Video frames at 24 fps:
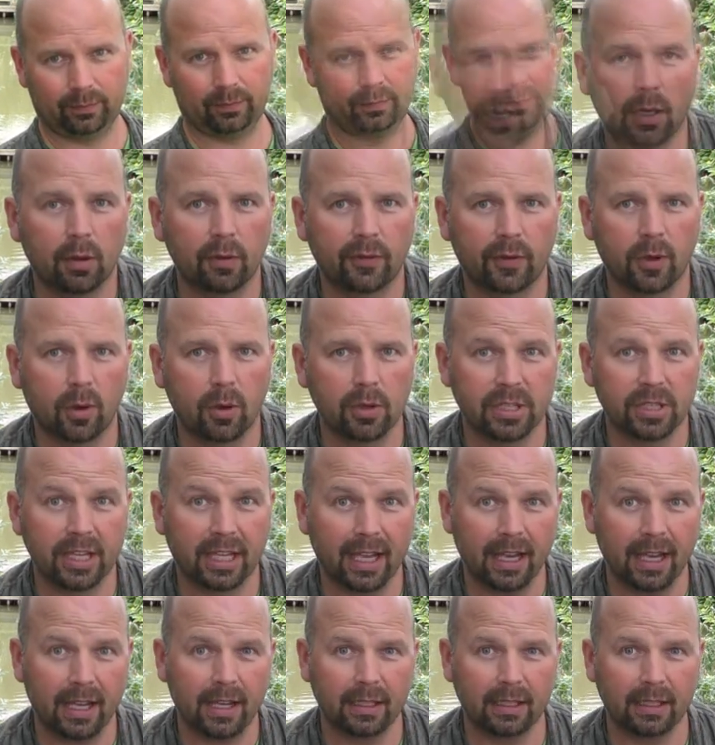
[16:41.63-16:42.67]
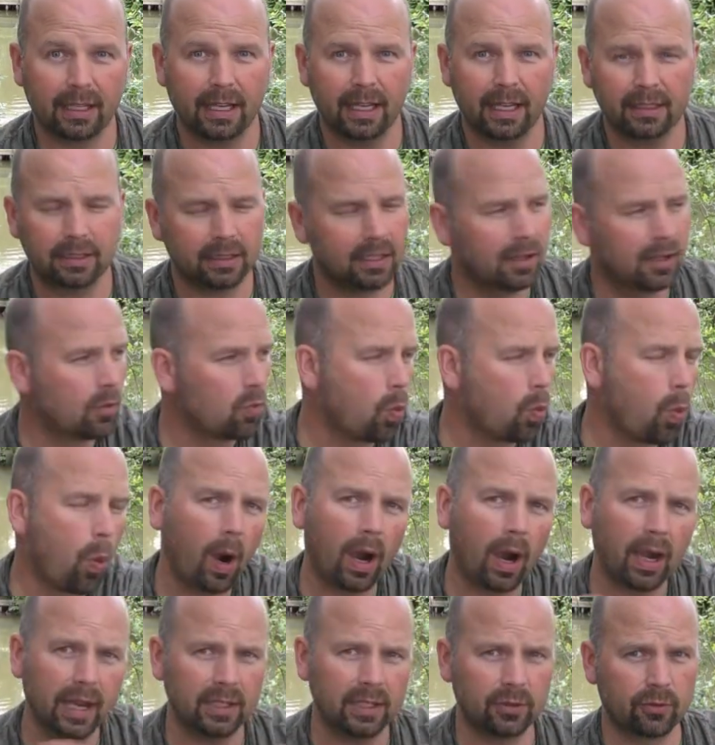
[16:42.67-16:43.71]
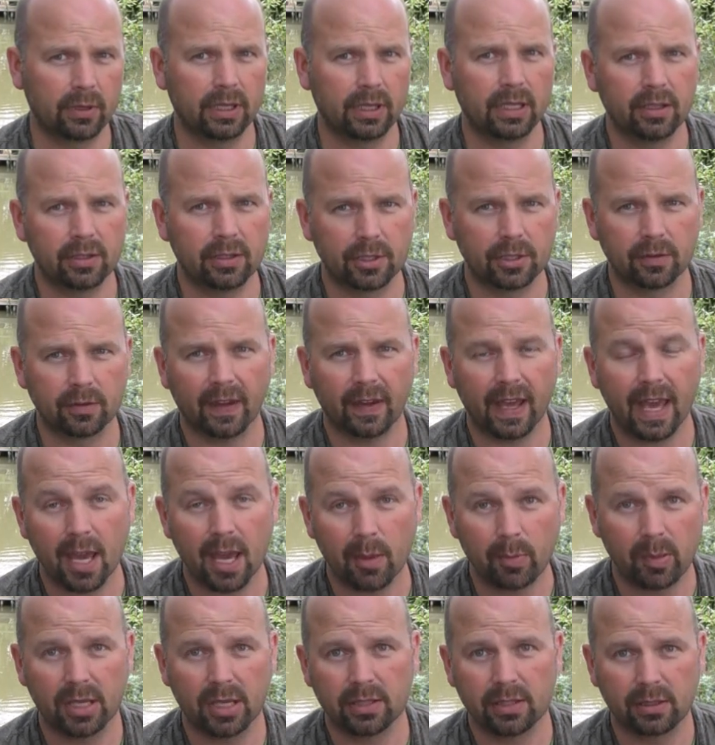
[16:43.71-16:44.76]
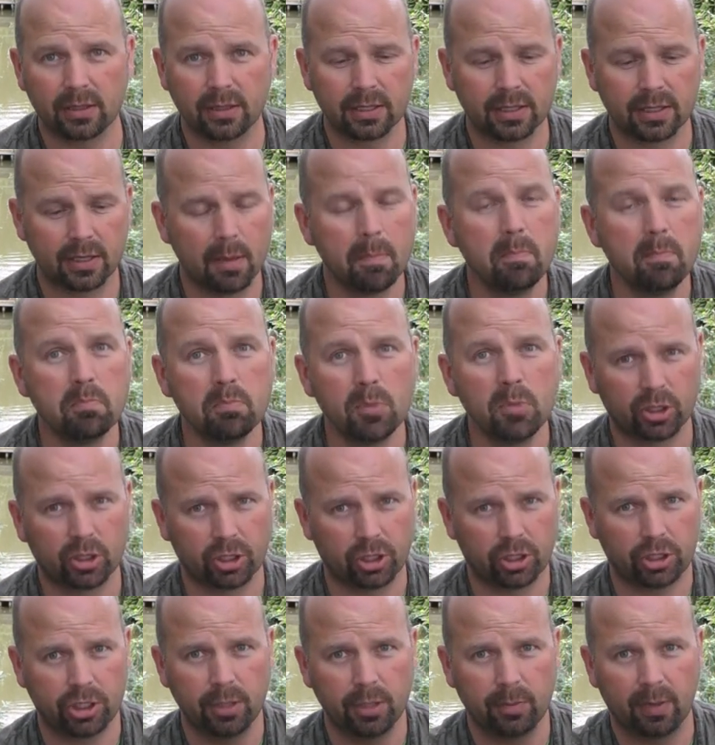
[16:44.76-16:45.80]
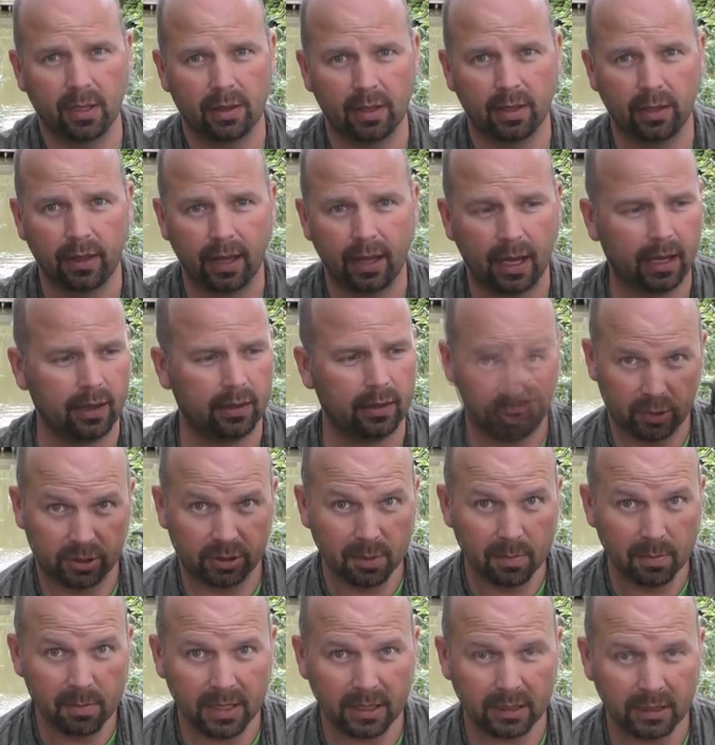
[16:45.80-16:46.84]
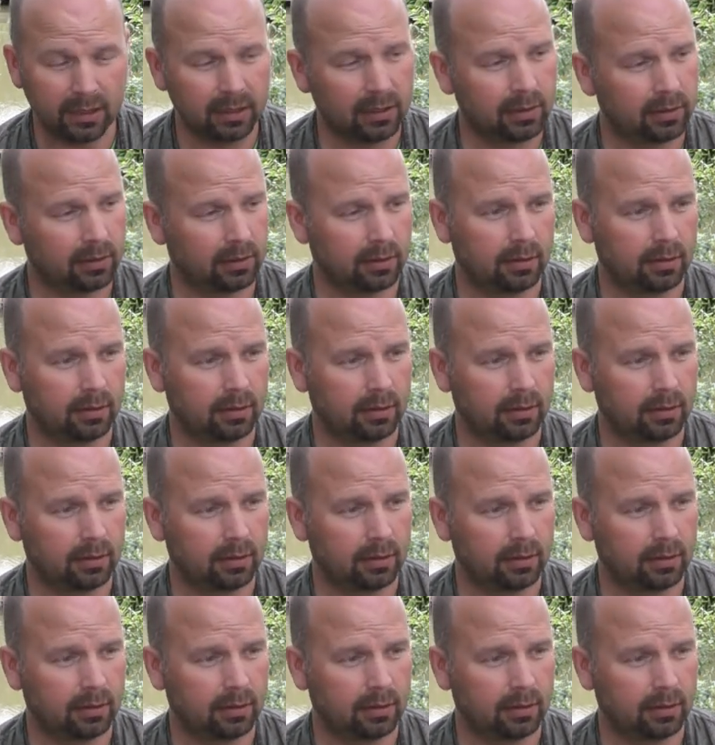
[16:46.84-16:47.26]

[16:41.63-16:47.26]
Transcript: Now, of course, you can get a wide range of air pistols much cheaper than that, but to me,